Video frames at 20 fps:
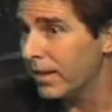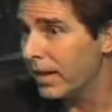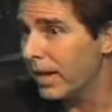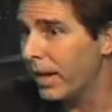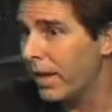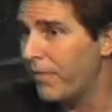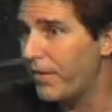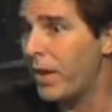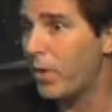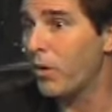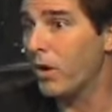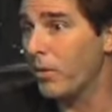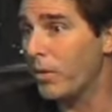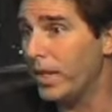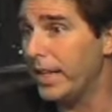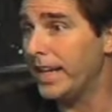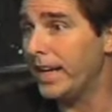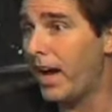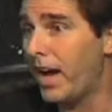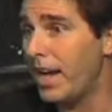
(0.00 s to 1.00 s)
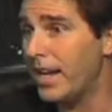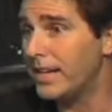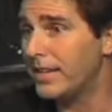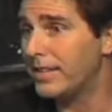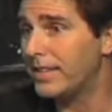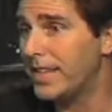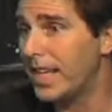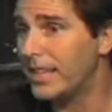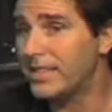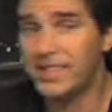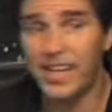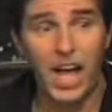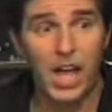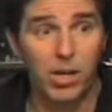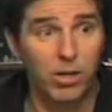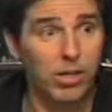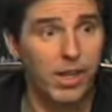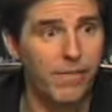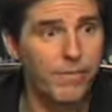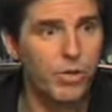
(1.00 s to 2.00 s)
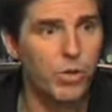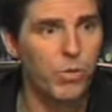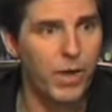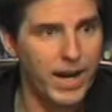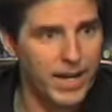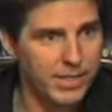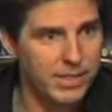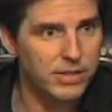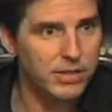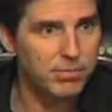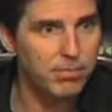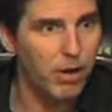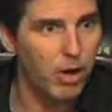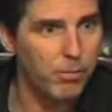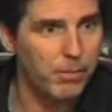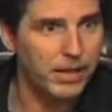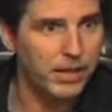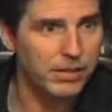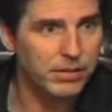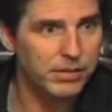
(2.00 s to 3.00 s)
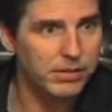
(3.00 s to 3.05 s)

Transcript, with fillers: If they were really honest, they'd say, I don't love you right at this moment.